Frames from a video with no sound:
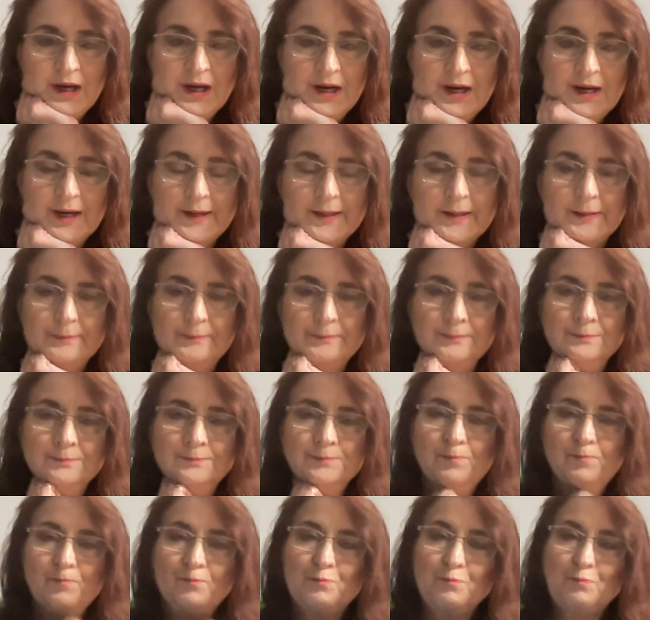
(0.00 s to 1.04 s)

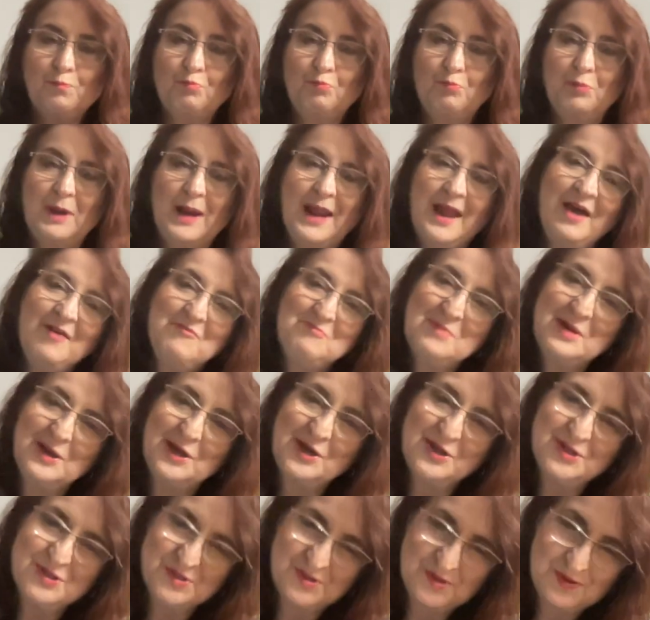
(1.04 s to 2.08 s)
But I have my
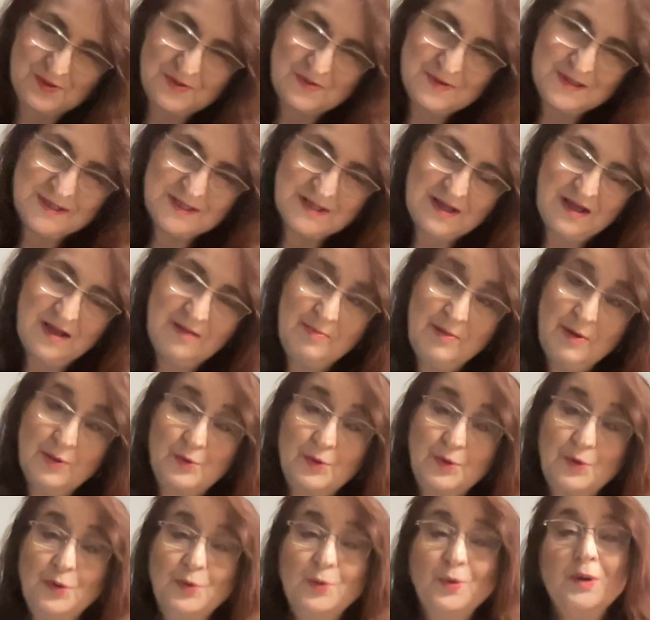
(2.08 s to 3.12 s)
concerns about
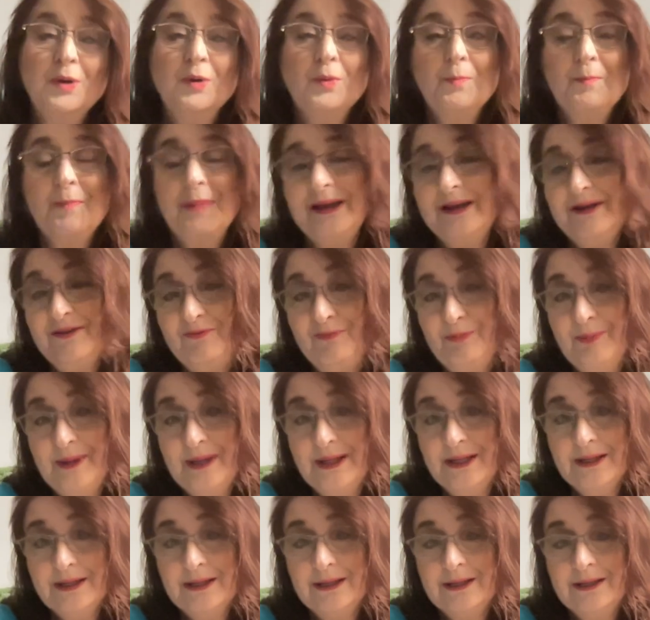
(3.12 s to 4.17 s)
who it might have
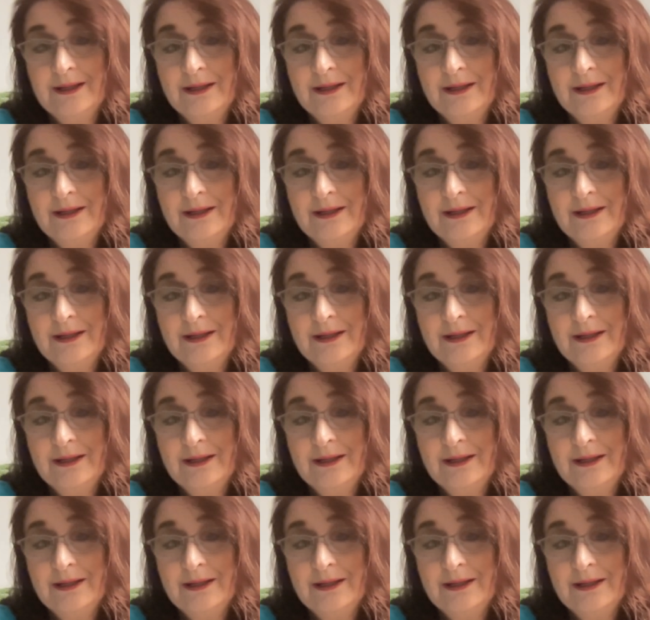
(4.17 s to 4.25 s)
been.